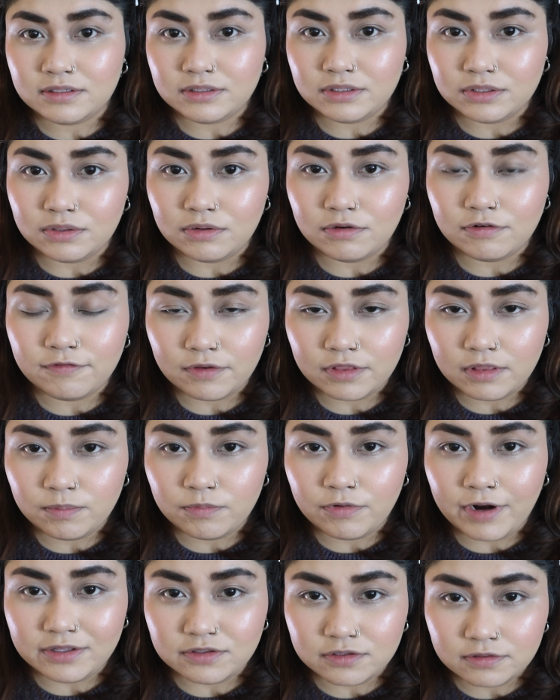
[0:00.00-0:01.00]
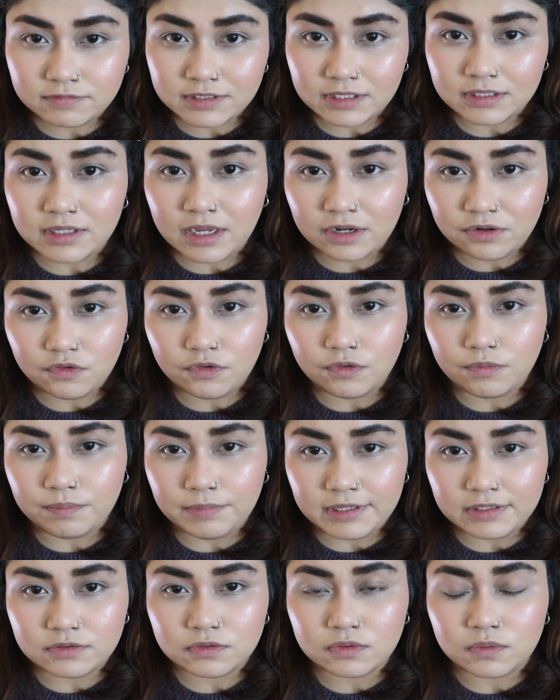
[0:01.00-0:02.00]
you know, for the price of 600
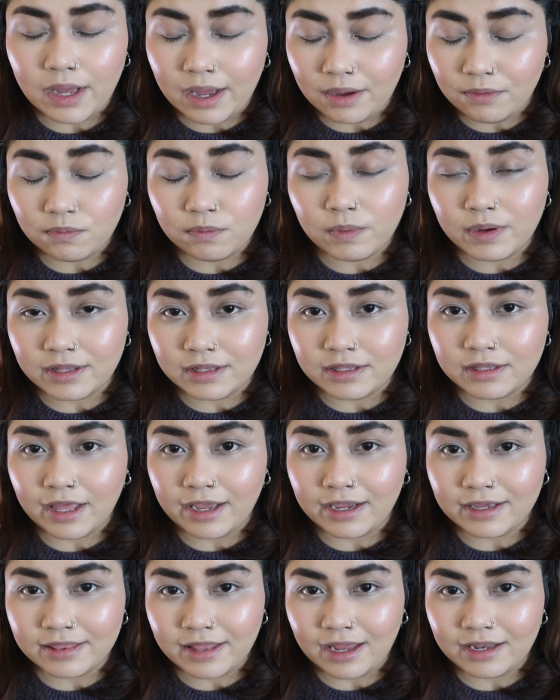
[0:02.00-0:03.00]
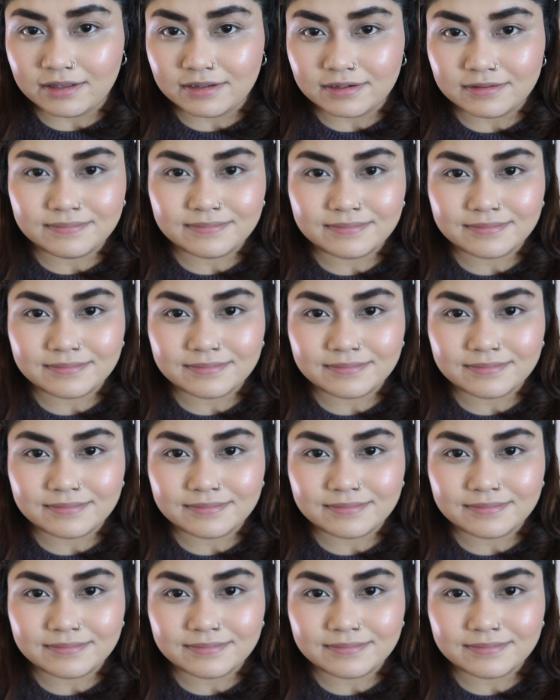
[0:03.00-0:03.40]
rupees, so I really like that.